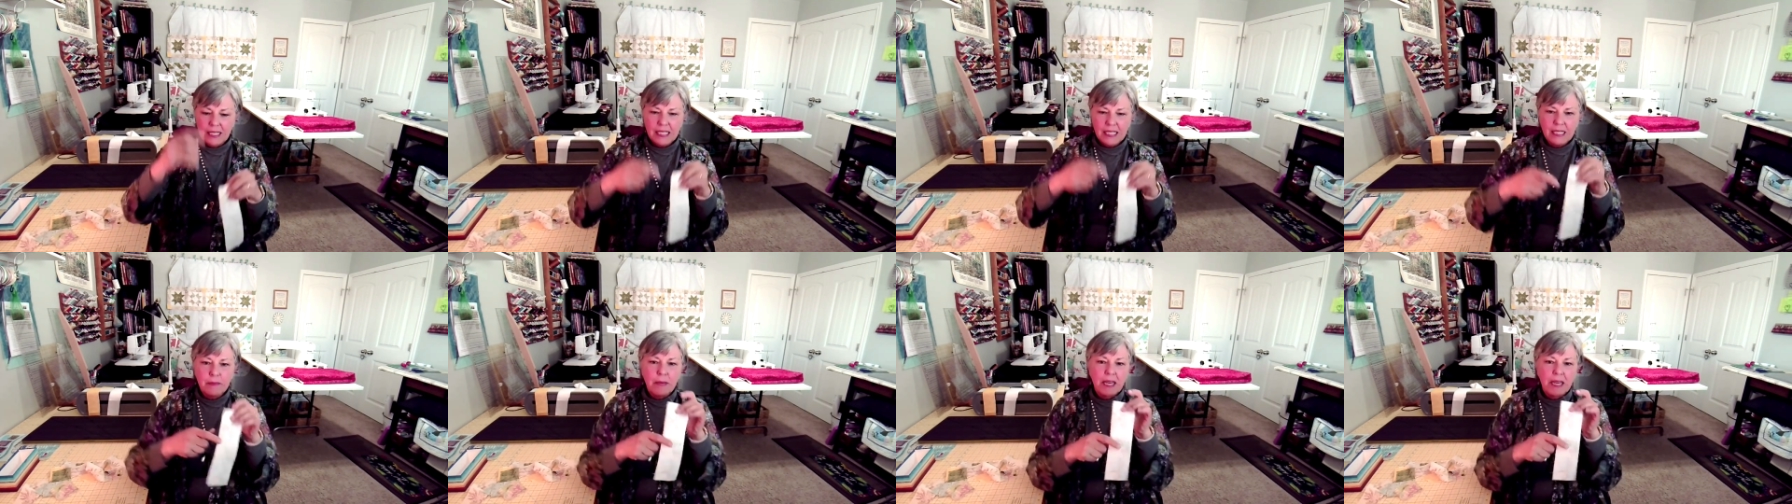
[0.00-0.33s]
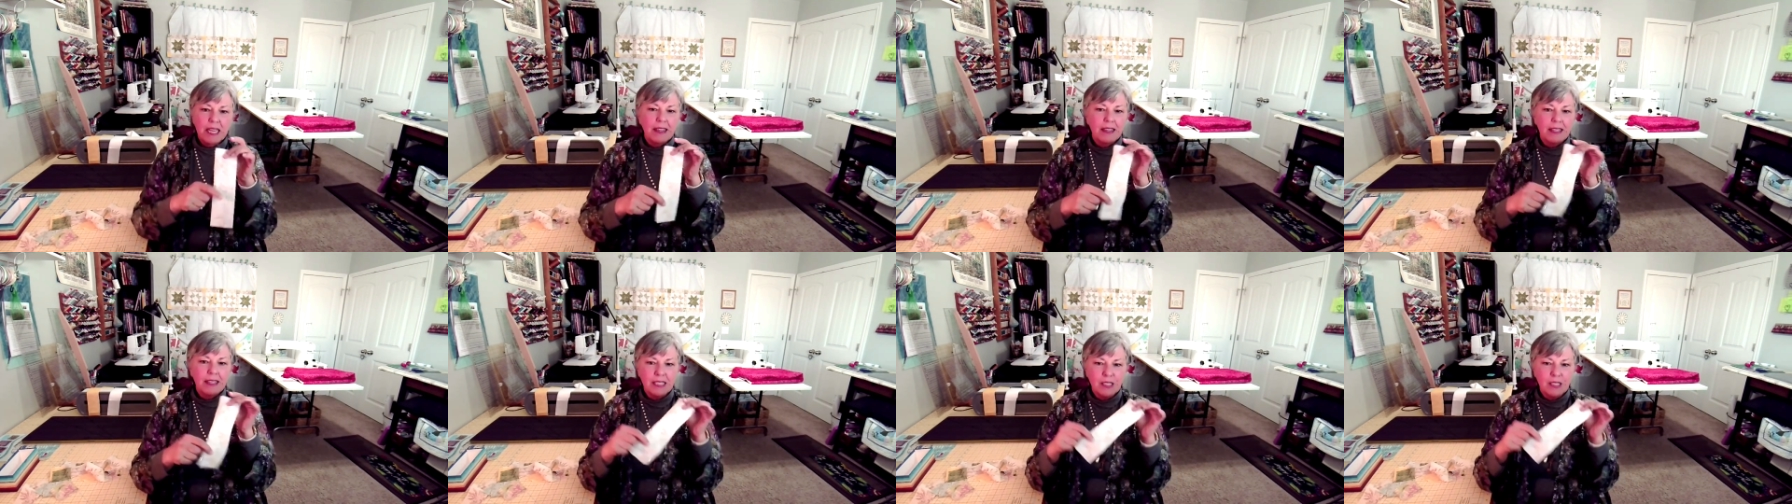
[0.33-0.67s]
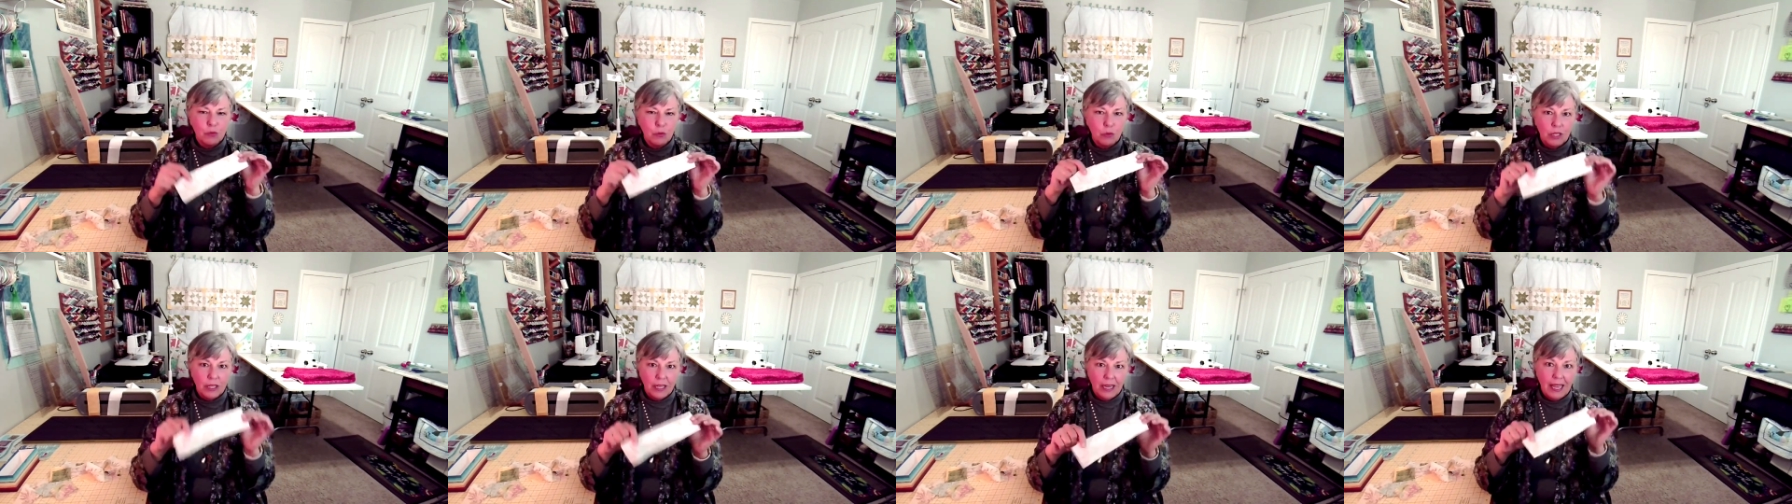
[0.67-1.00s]
to make
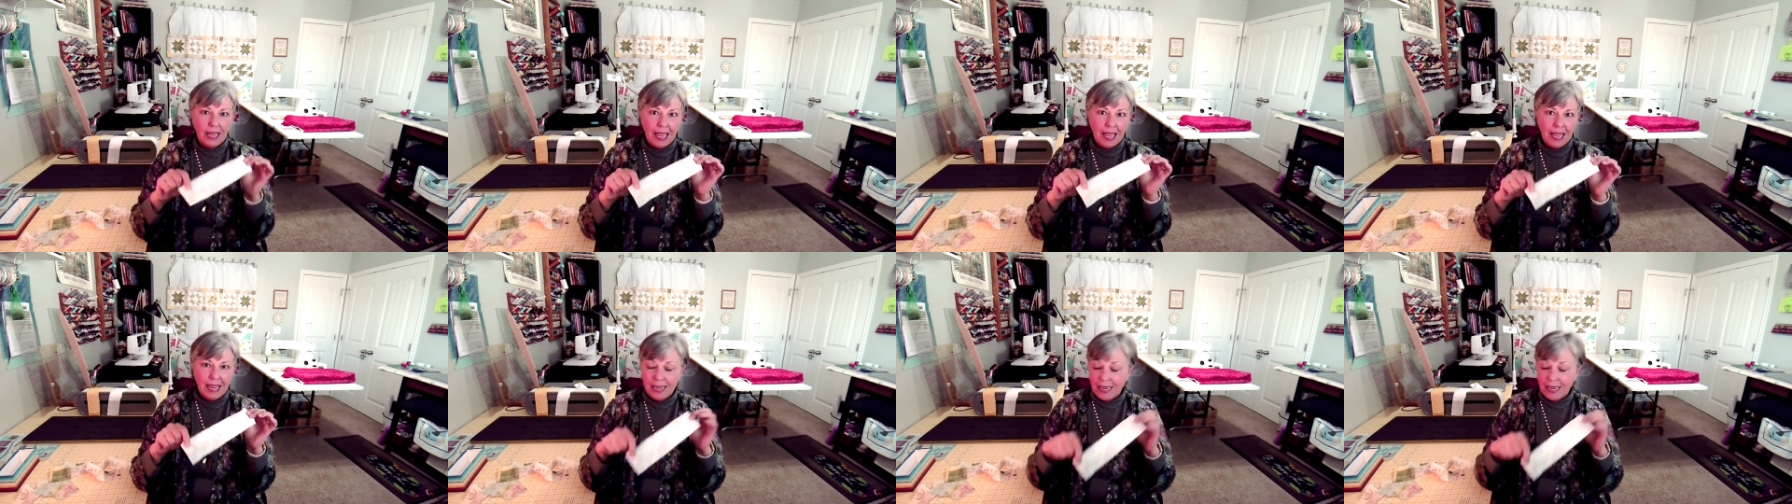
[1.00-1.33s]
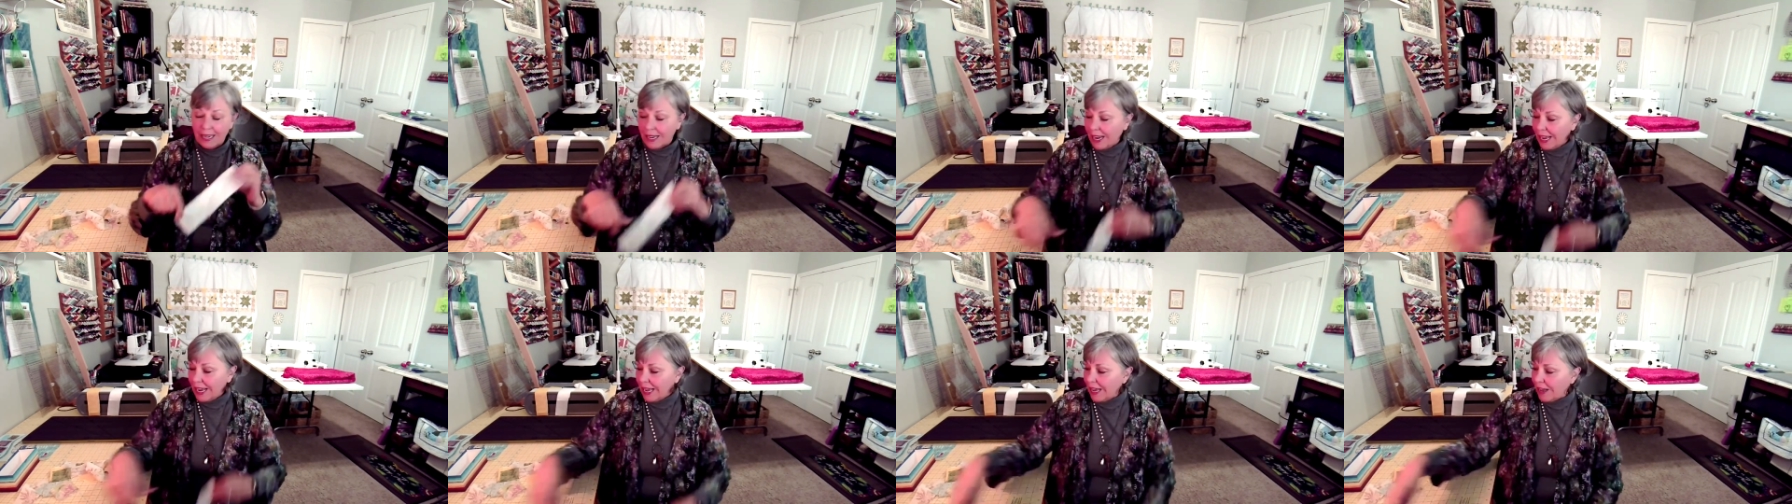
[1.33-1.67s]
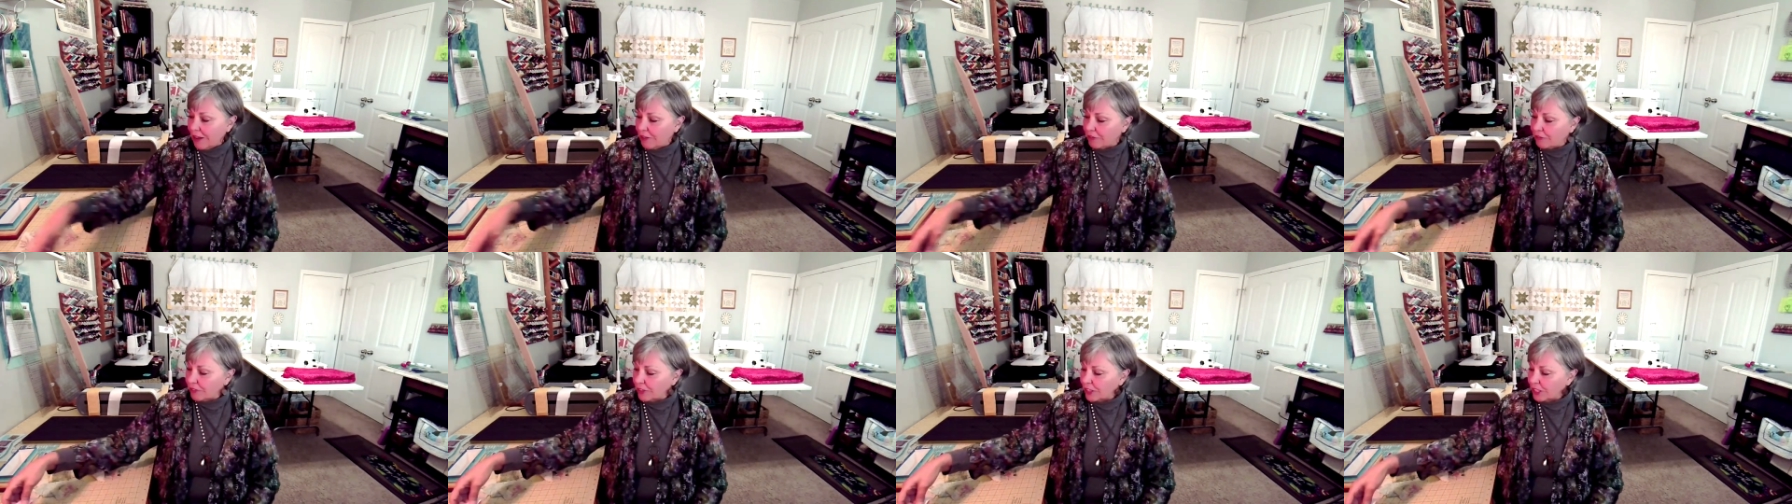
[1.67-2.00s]
this one eight and a
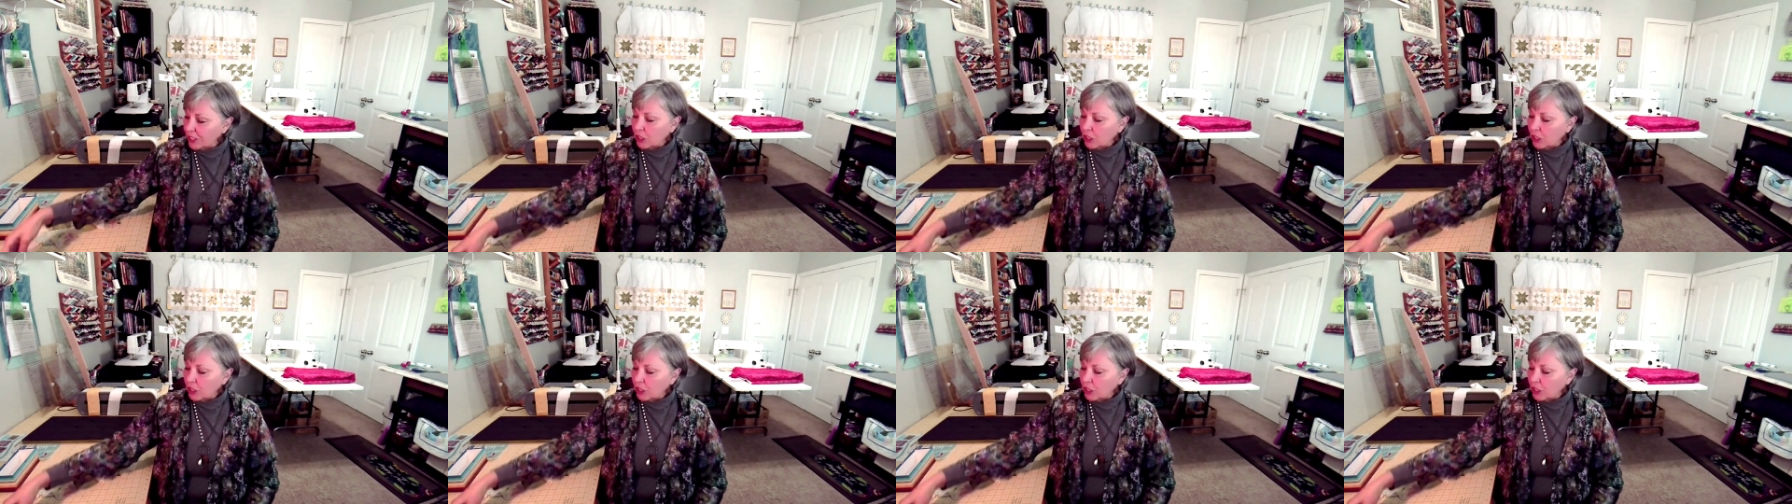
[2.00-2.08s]
half.